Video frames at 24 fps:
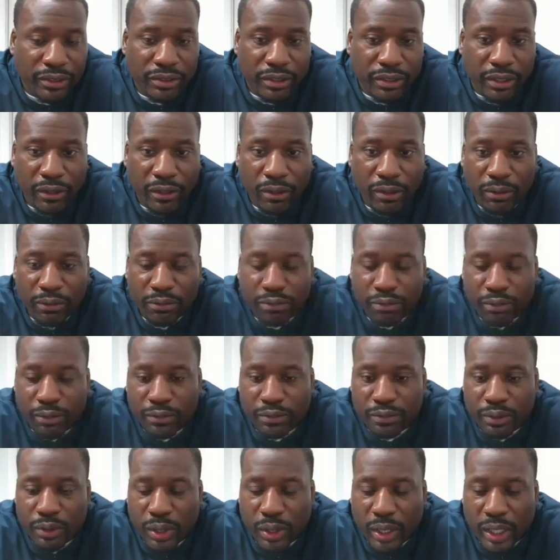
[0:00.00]
So
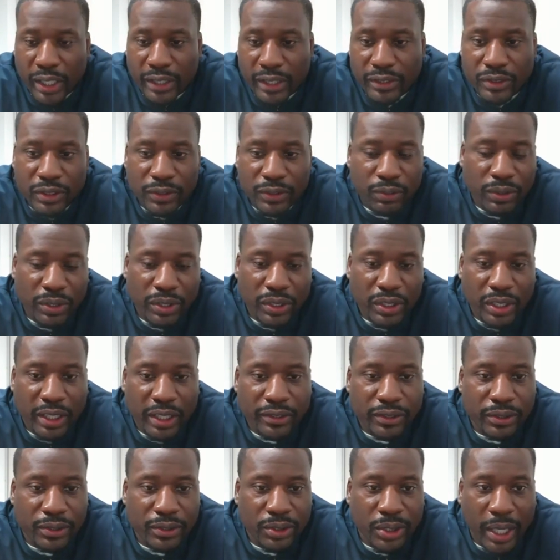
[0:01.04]
for us, it really
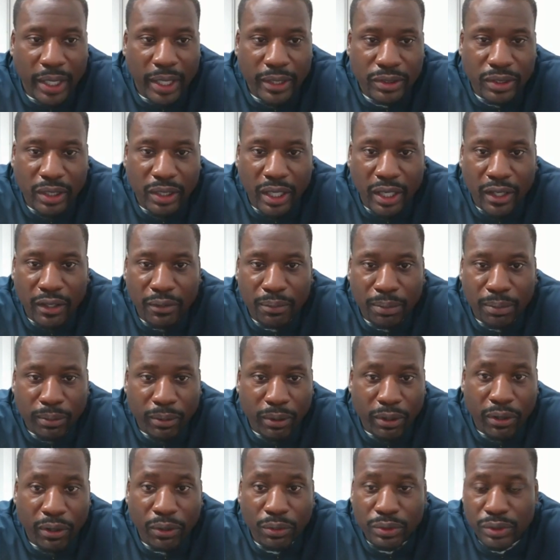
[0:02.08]
doesn't change our
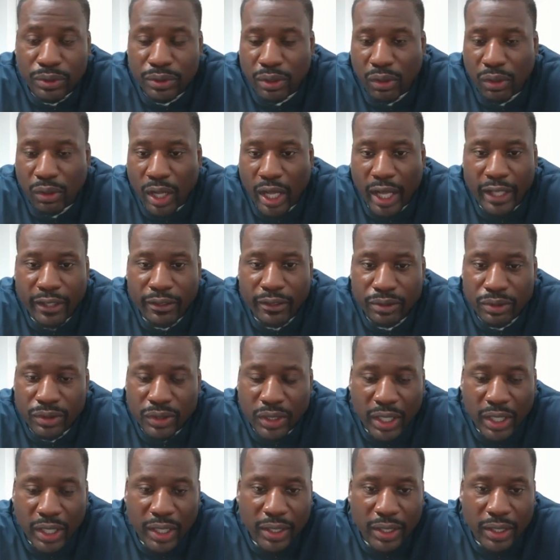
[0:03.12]
approach. Ohio
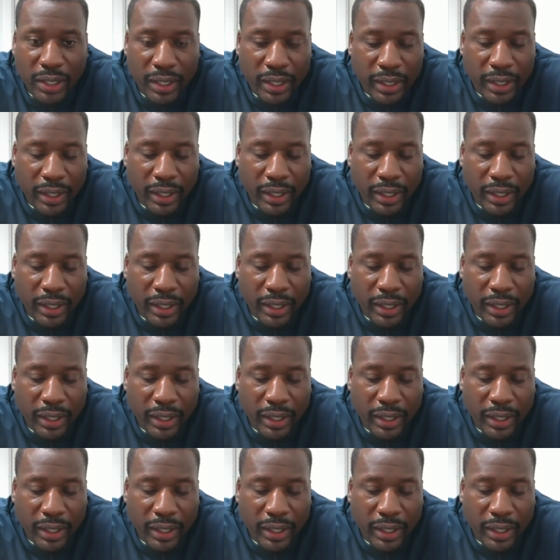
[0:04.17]
State